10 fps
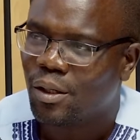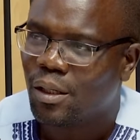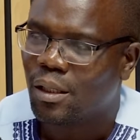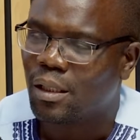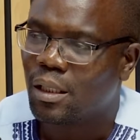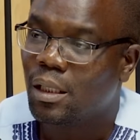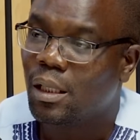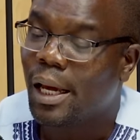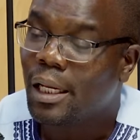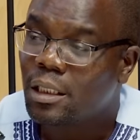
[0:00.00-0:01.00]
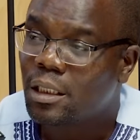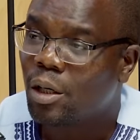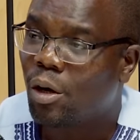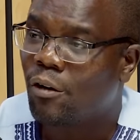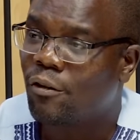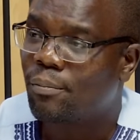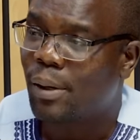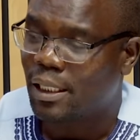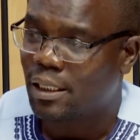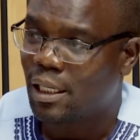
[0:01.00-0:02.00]
The entry of
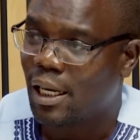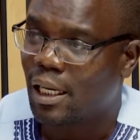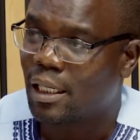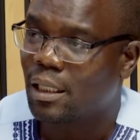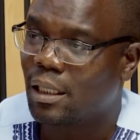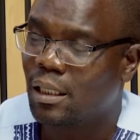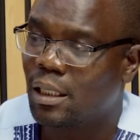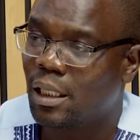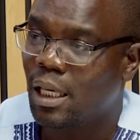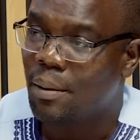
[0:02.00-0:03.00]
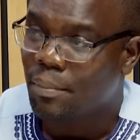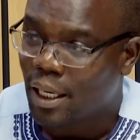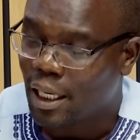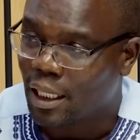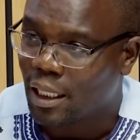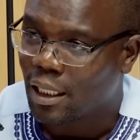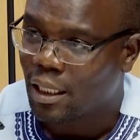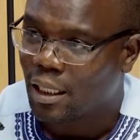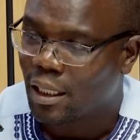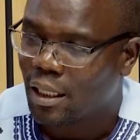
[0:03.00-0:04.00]
parties like the MK
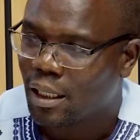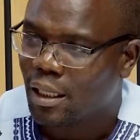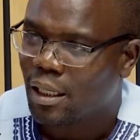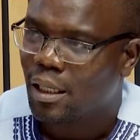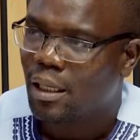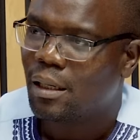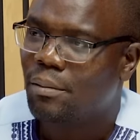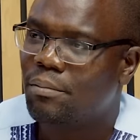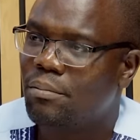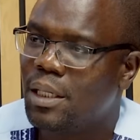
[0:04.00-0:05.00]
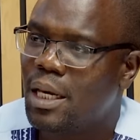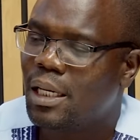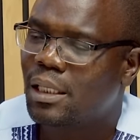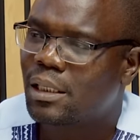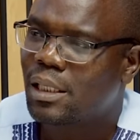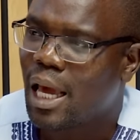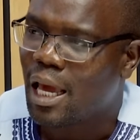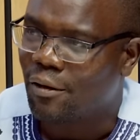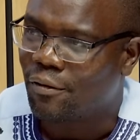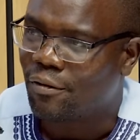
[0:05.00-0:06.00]
merely
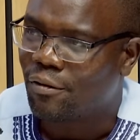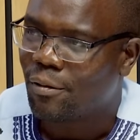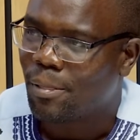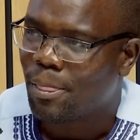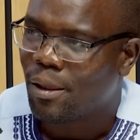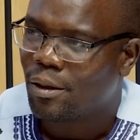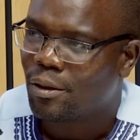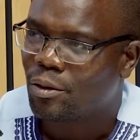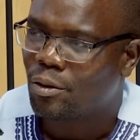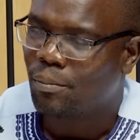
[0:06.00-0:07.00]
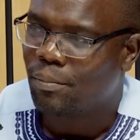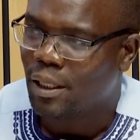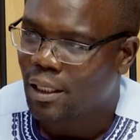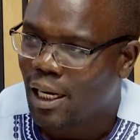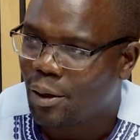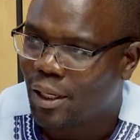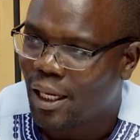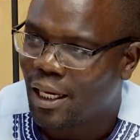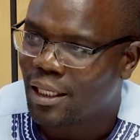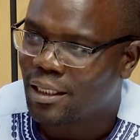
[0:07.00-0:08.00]
serve to bring down the
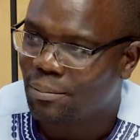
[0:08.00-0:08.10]
ANC